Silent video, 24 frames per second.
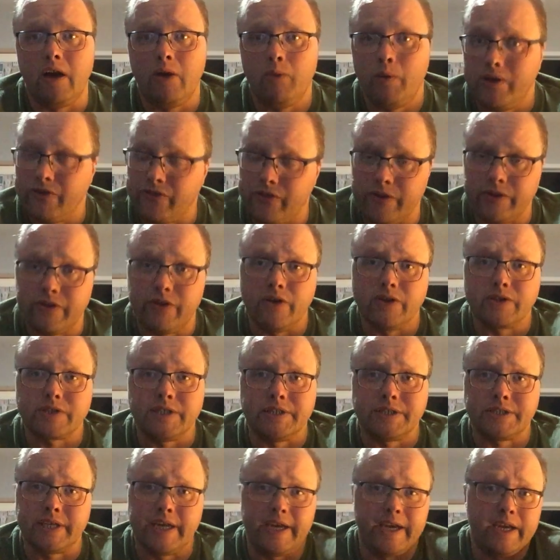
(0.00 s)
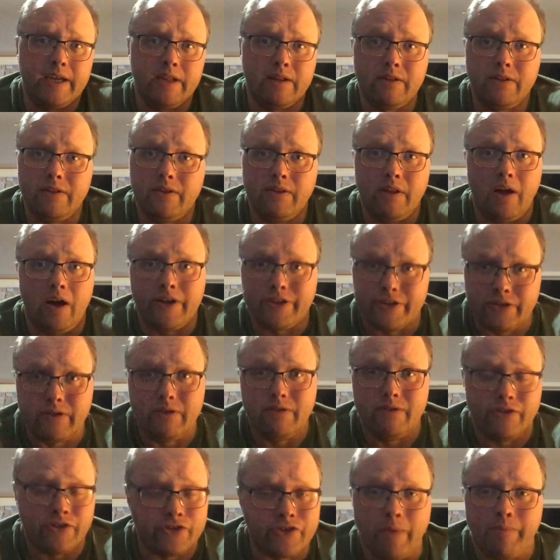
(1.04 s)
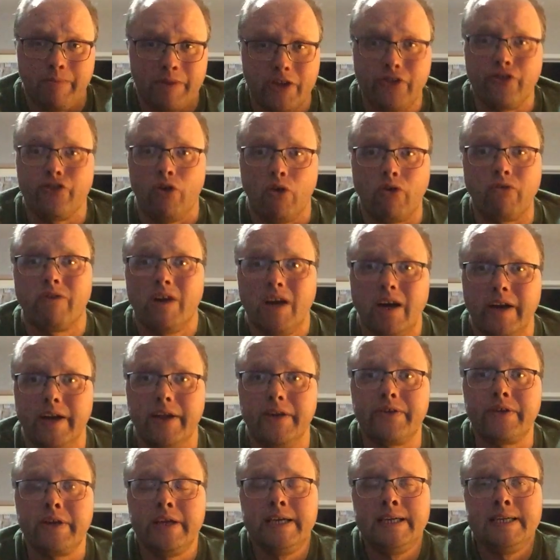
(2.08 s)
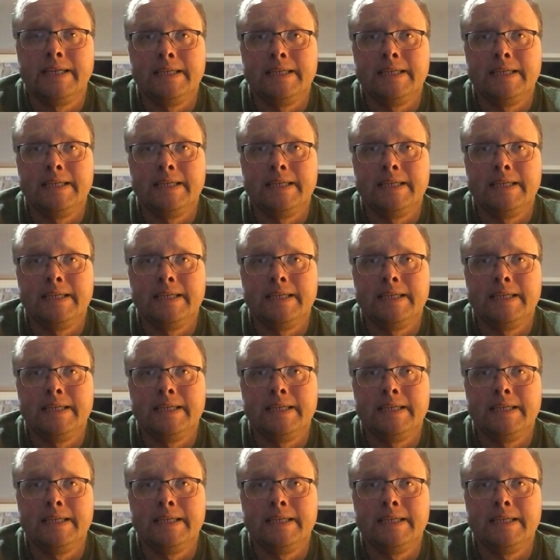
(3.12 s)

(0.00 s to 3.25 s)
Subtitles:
I went to the doctor saying, something's not right.